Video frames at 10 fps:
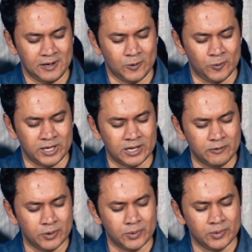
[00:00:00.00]
We give
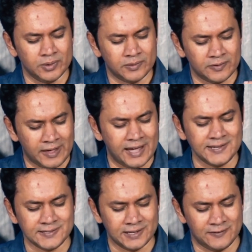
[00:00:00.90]
you
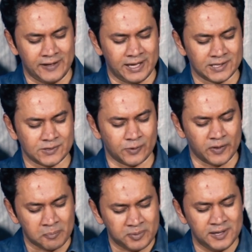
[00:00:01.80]
thanks in advance for
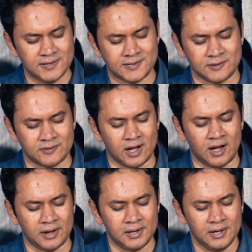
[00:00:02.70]
the peace of
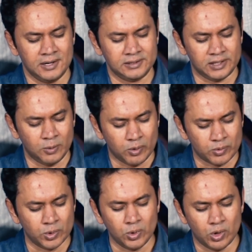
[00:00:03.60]
God that will
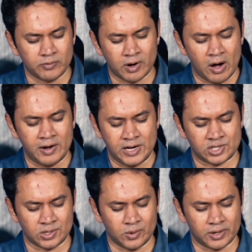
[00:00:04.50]
rule over our
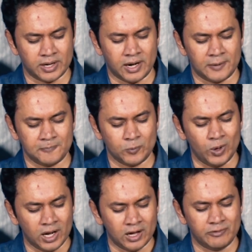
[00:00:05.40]
nation, Lord God. We
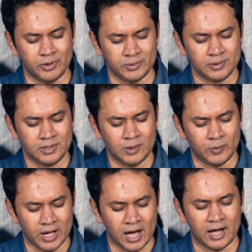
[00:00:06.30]
love you.
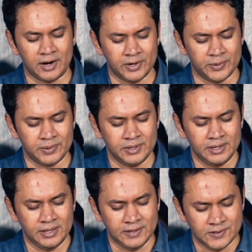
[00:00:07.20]
We honor you.
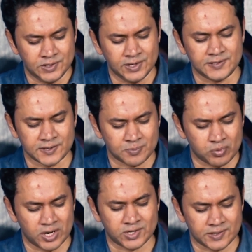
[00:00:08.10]
In Jesus'
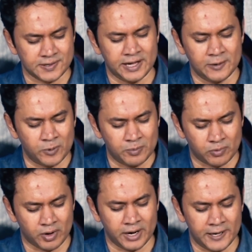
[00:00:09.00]
precious name we
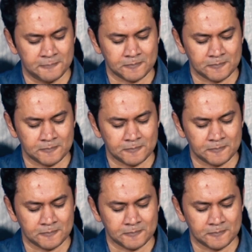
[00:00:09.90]
pray.